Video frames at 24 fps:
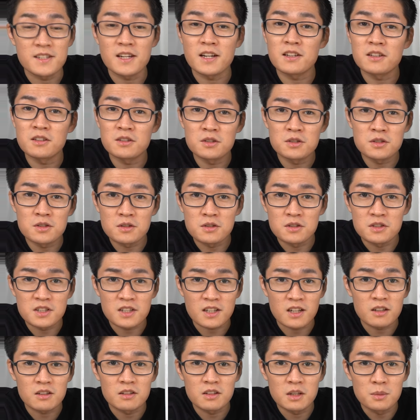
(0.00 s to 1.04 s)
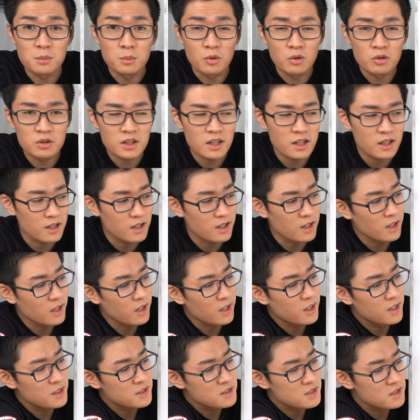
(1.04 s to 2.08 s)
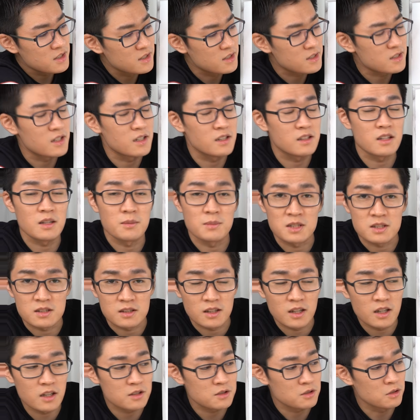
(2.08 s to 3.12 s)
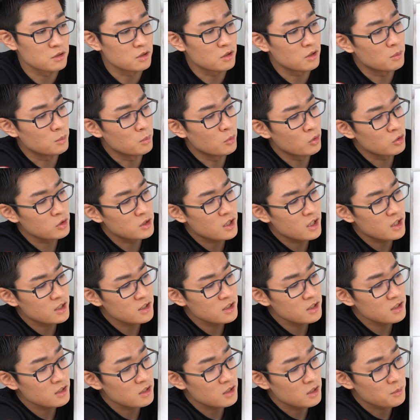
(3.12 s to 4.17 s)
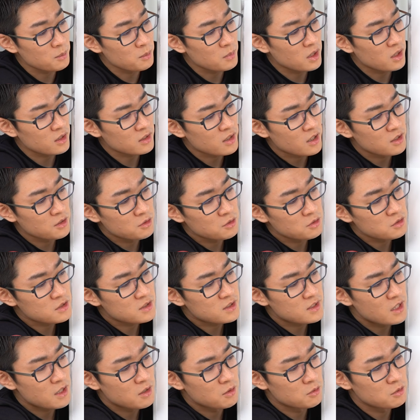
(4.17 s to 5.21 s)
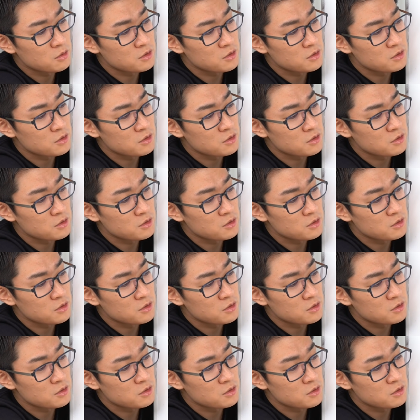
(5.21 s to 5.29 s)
The motors are located near the wheels. The motors are connected to the inverter with wires.